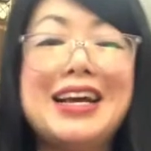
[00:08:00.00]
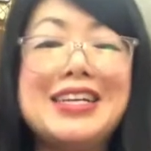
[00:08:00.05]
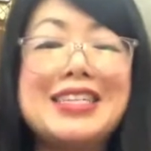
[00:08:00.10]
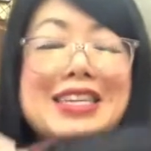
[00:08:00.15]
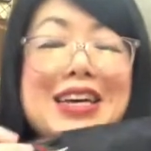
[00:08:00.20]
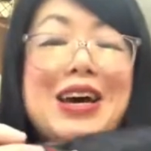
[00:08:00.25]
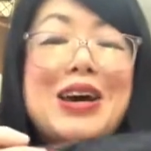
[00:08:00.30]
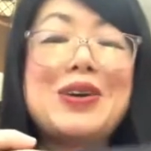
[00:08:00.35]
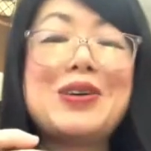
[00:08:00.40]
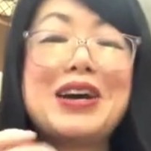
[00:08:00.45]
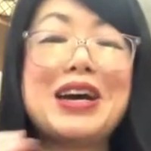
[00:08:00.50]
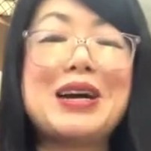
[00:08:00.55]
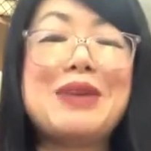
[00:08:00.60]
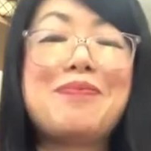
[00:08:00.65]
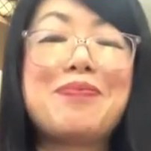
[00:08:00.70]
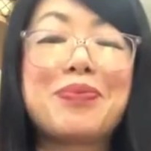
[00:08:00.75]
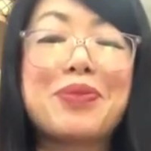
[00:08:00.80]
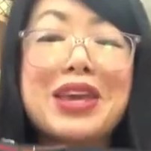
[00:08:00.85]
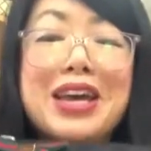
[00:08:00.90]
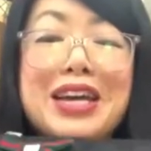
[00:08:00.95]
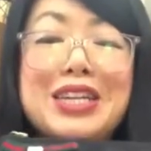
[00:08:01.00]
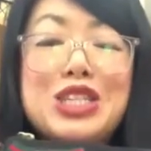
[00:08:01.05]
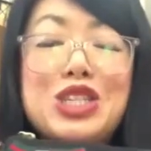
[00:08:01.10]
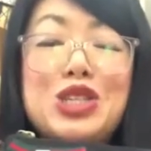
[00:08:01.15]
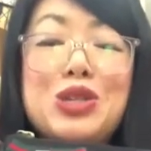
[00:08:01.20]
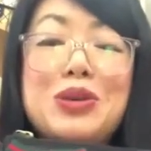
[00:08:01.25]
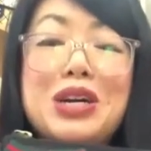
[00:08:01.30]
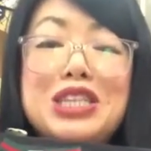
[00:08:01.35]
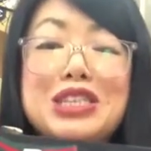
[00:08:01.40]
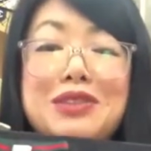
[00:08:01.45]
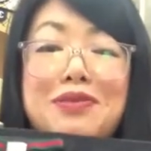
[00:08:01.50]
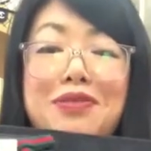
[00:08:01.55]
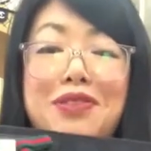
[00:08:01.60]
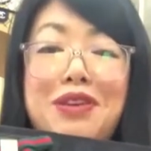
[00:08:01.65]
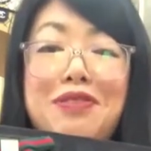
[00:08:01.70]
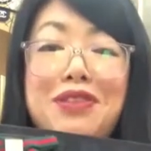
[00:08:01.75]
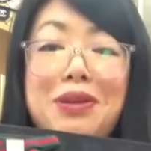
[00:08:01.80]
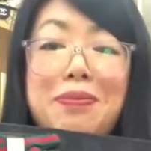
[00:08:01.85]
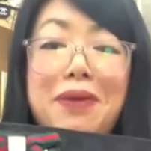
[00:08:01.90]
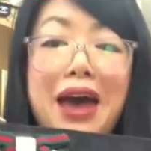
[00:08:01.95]
So um, it's
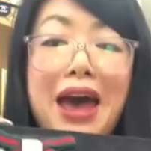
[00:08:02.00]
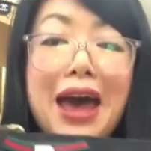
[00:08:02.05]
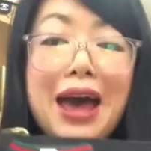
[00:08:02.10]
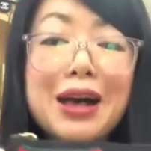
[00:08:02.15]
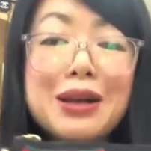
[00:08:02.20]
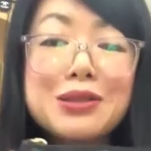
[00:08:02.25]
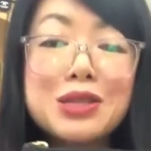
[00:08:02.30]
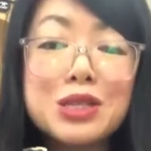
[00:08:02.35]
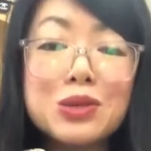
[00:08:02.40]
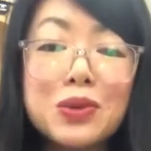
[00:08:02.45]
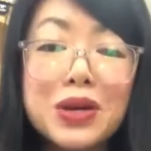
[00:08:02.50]
£250,